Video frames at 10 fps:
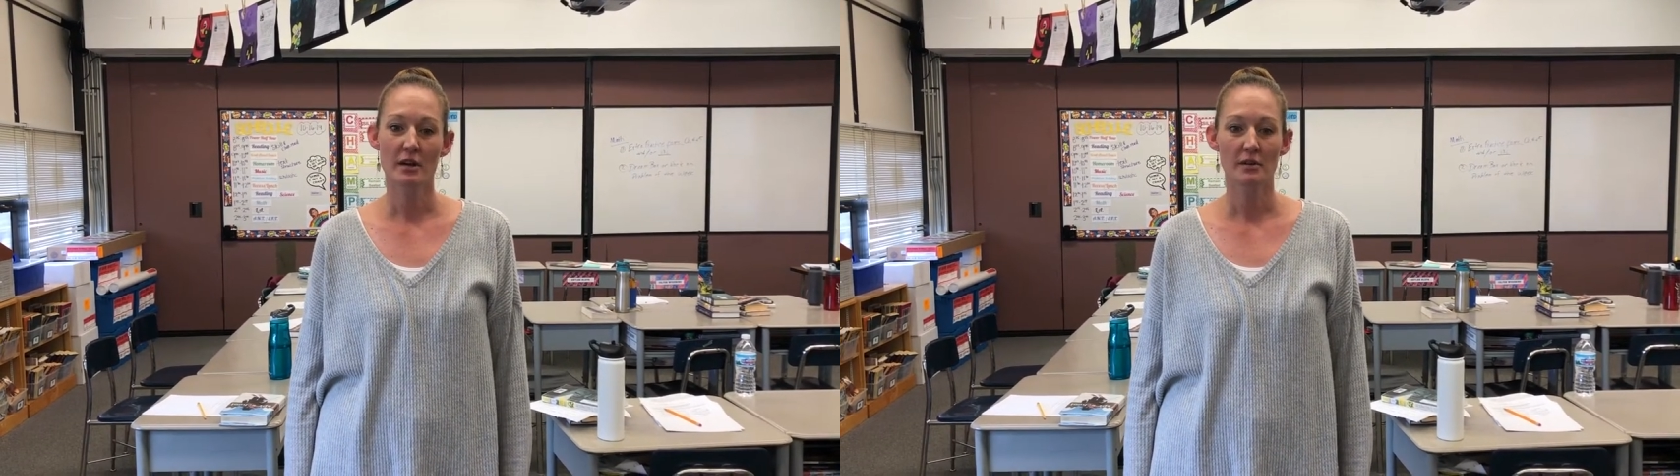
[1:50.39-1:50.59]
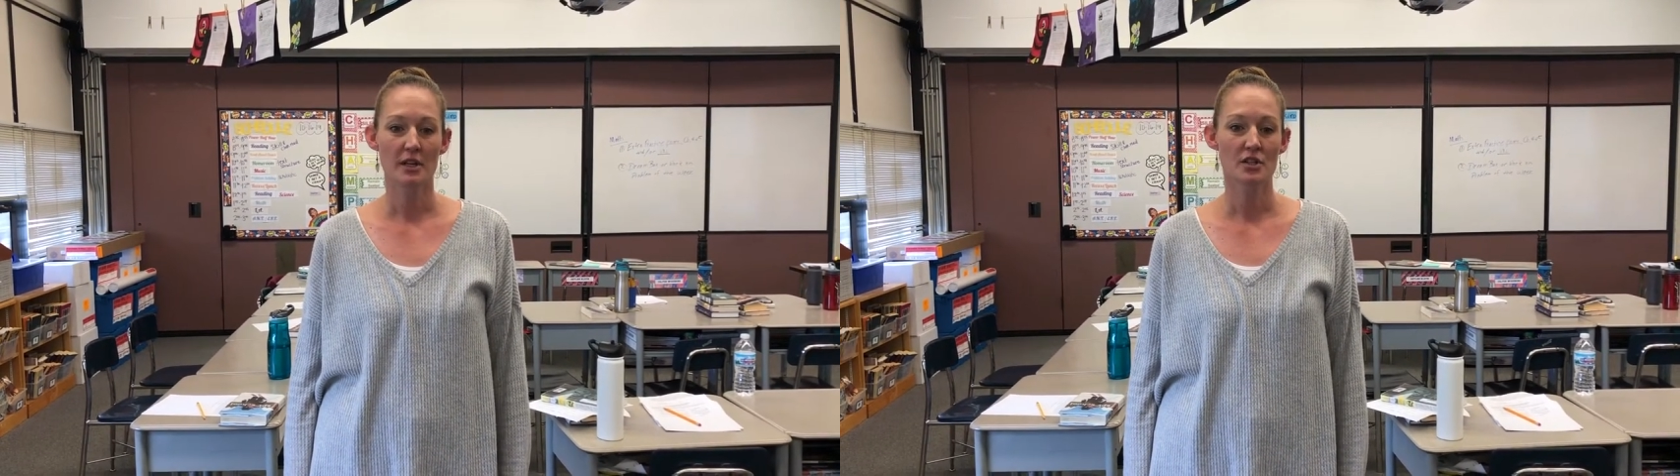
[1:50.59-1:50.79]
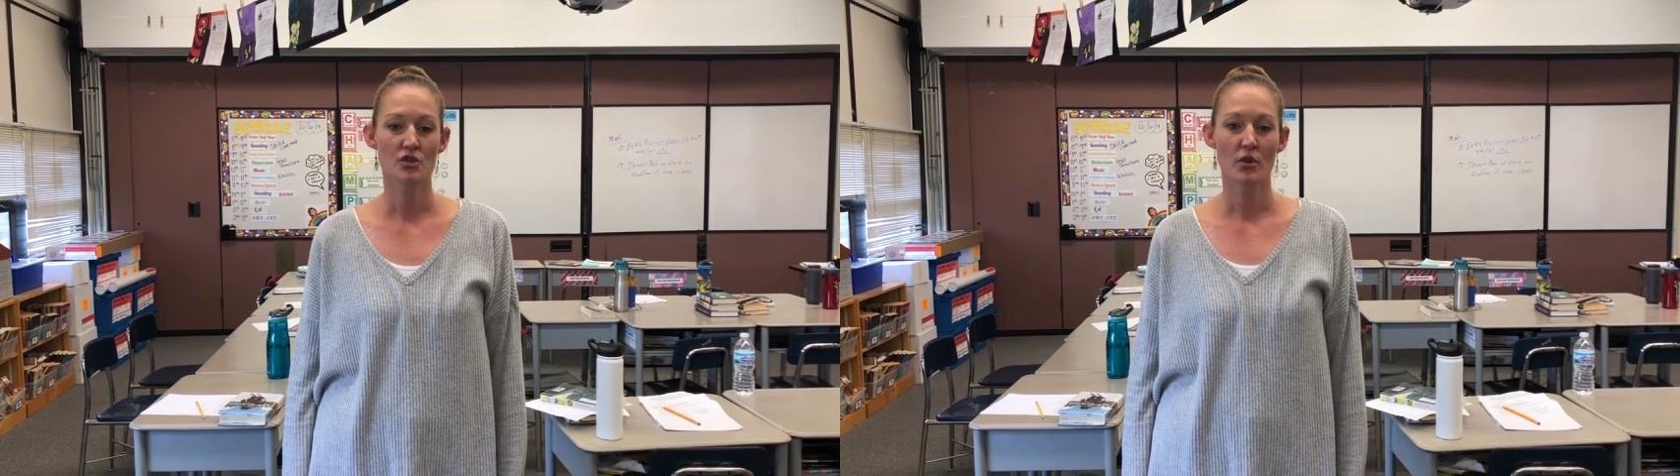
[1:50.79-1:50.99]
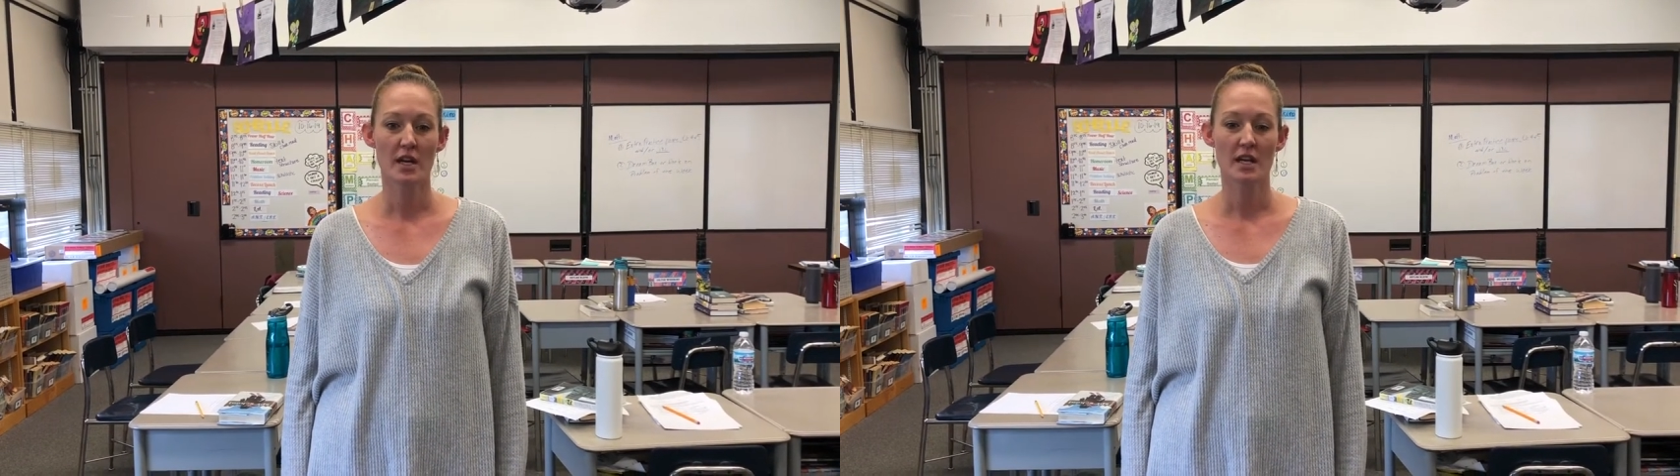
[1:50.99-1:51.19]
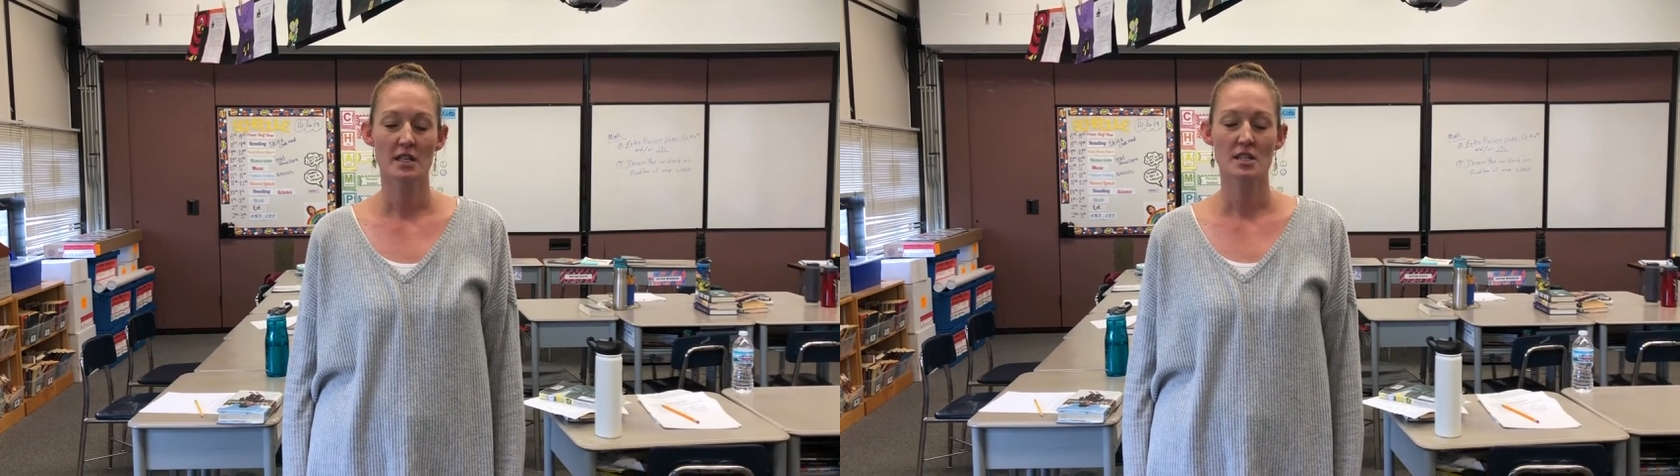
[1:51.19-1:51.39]
I really
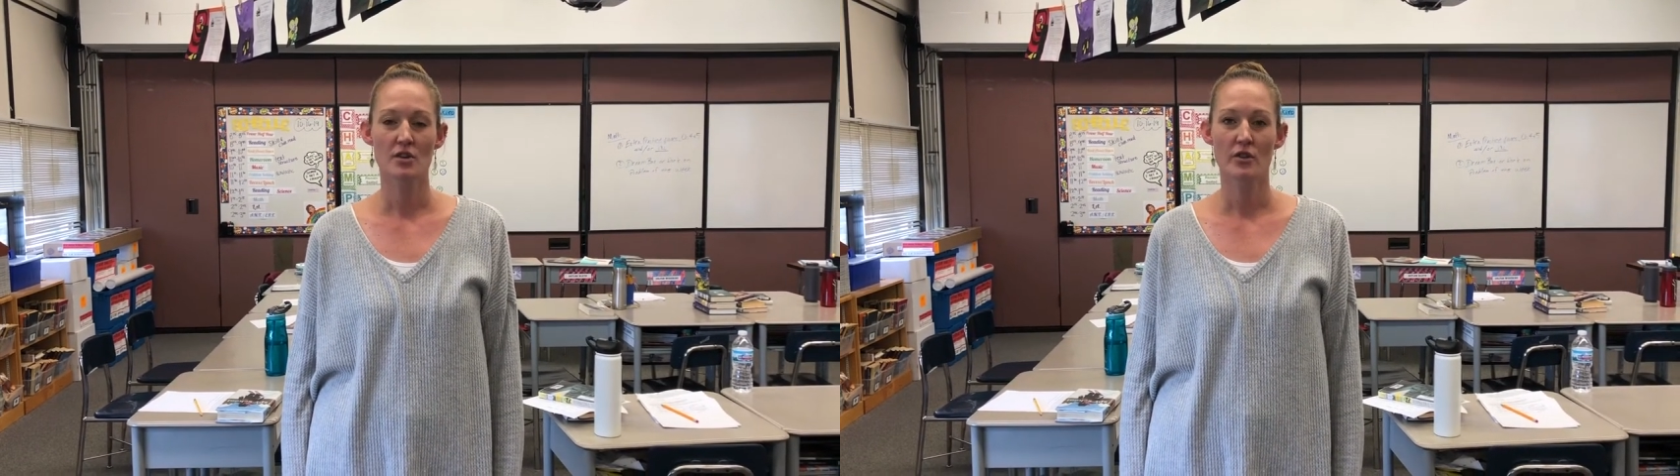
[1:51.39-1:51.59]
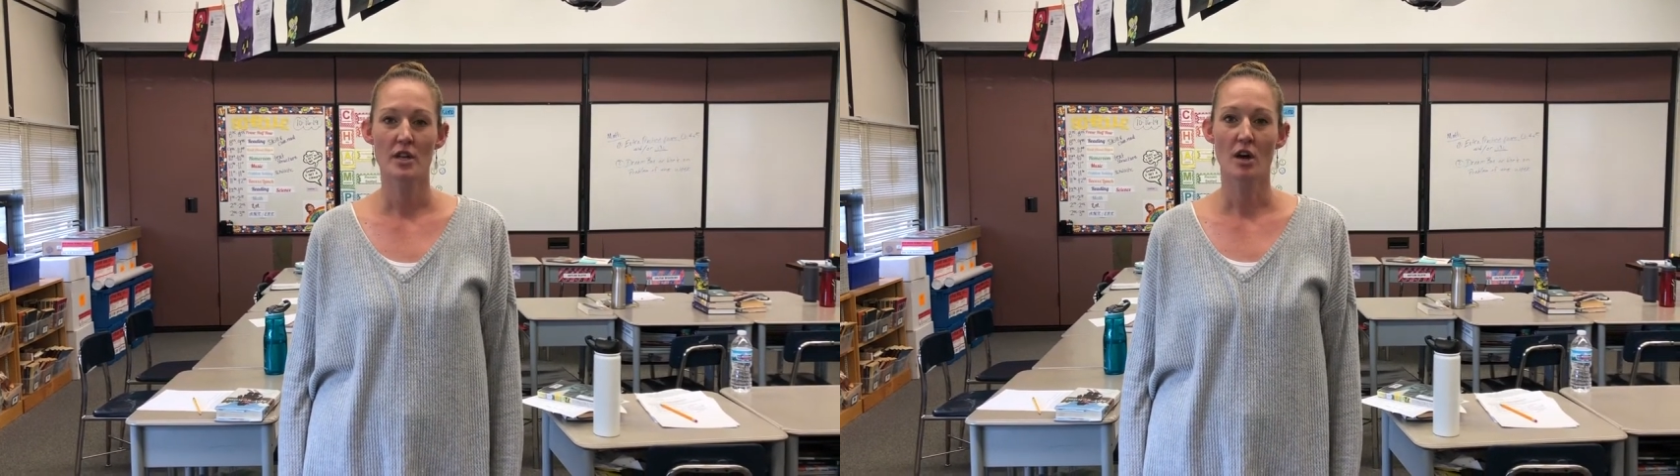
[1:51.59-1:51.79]
enjoy getting to know the